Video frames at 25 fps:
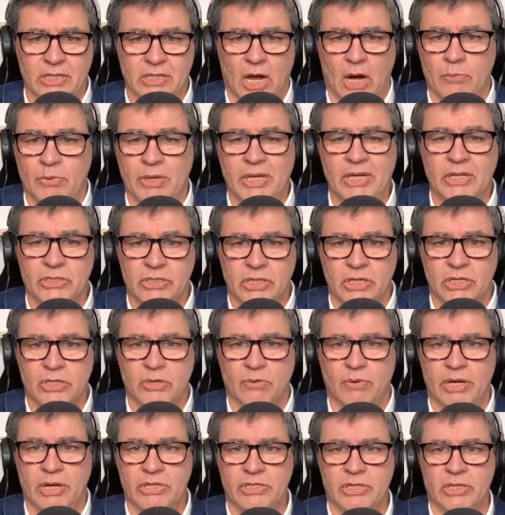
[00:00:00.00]
Are we in a
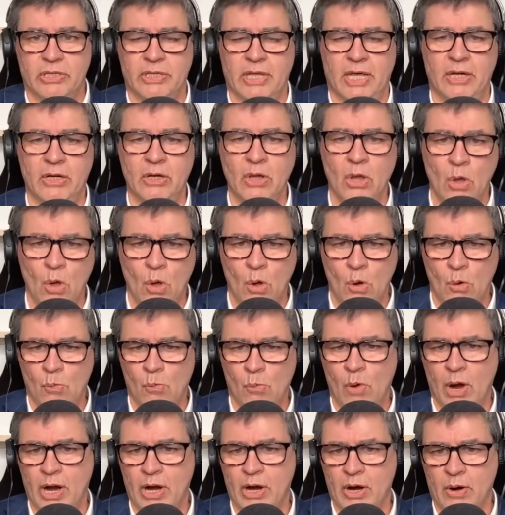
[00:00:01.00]
situation then
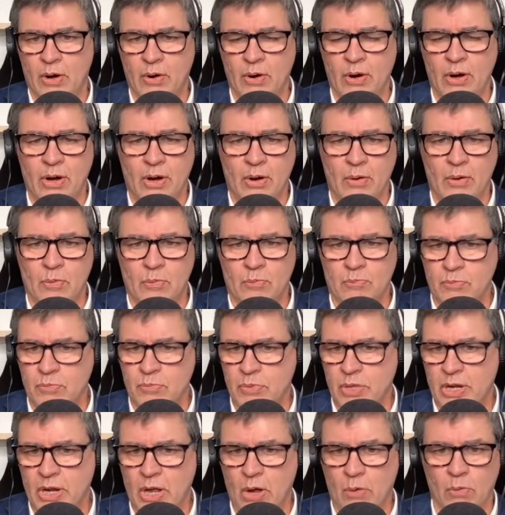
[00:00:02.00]
where,
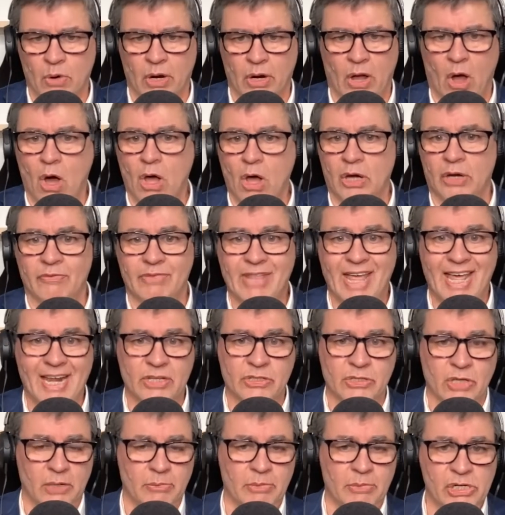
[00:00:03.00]
you know, where all of that is
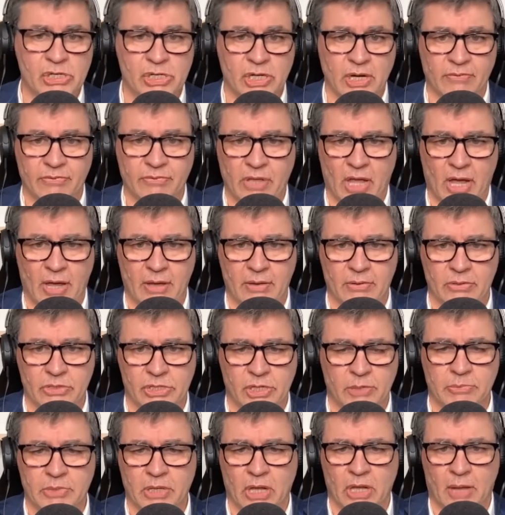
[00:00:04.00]
going to be shipped
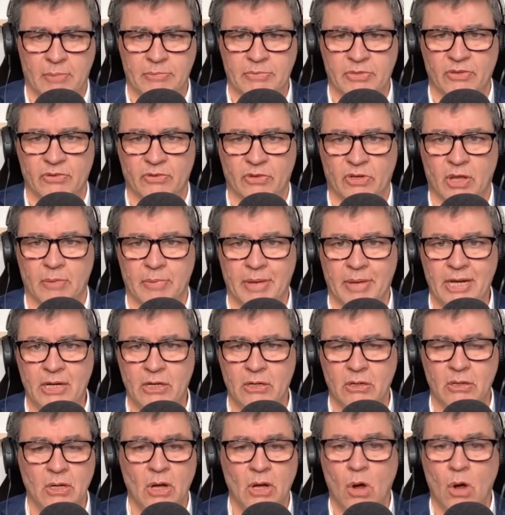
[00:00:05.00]
up to Quebec?